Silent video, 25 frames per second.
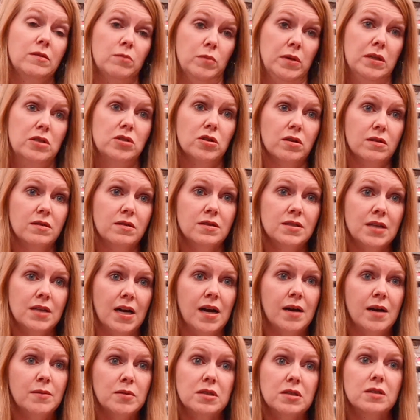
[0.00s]
We took the
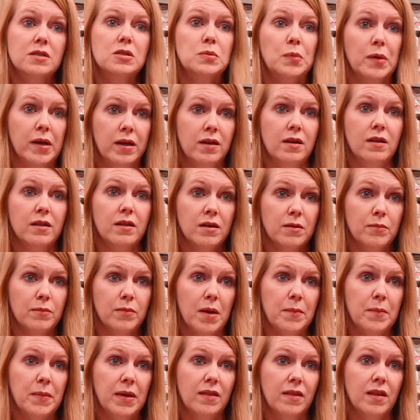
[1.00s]
time to explain to them,
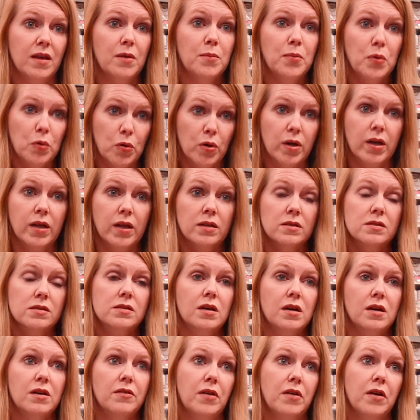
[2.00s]
the importance
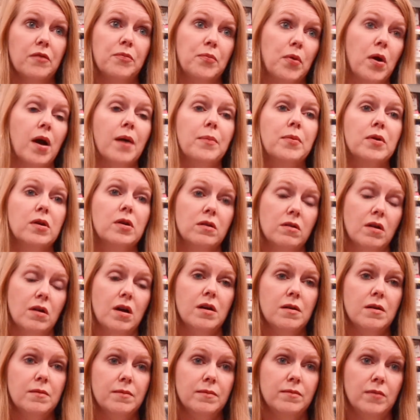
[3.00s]
of proper
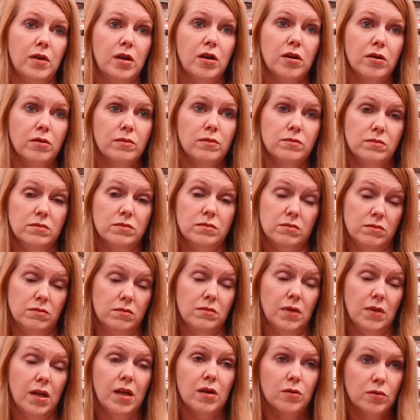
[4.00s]

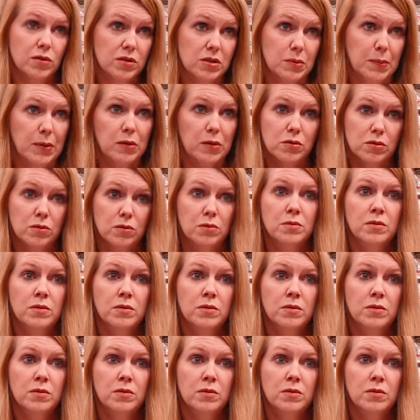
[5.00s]
needle disposal.